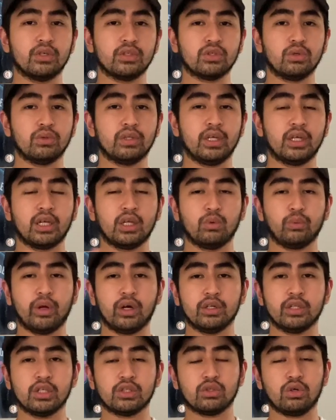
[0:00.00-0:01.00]
so they can wear
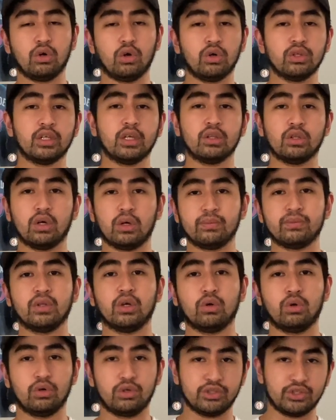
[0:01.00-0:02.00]
this on and off the
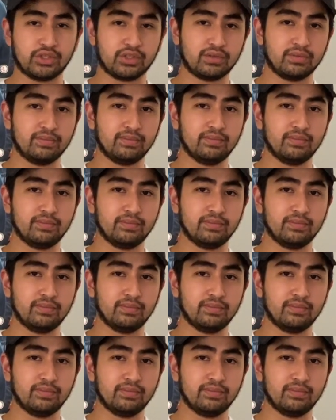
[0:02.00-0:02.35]
course.